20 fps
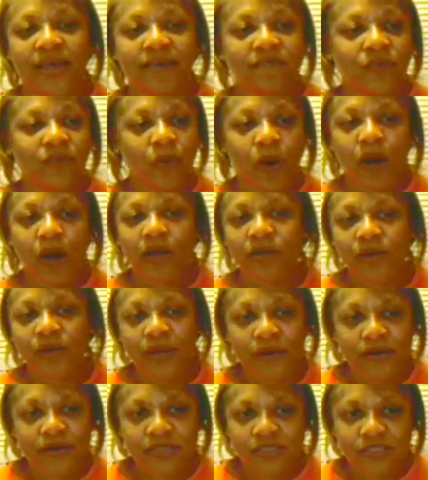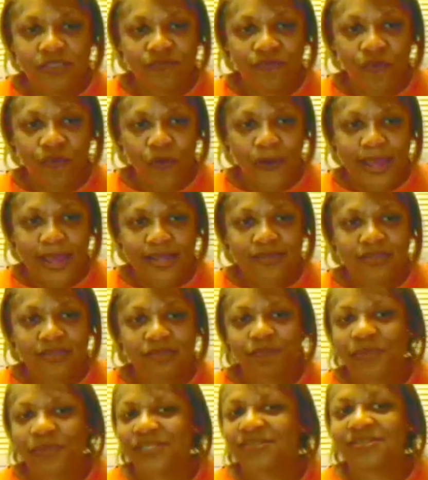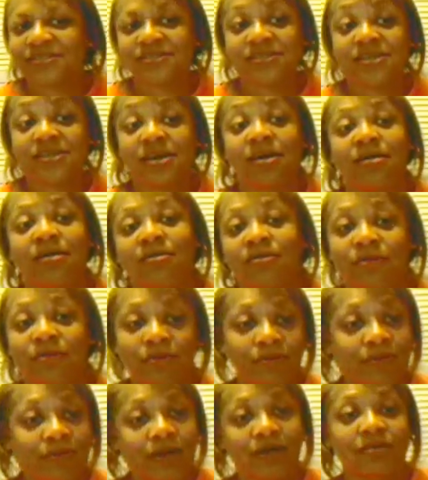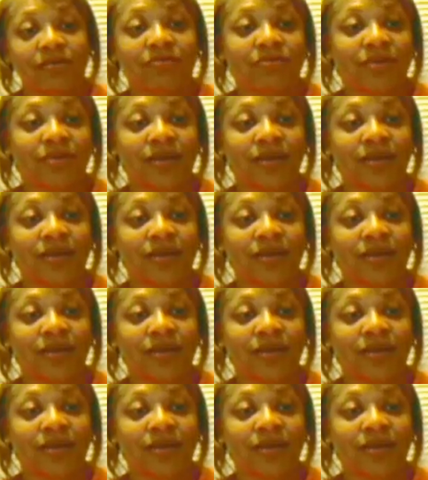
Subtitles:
even though all you hear is his voice, but still, well.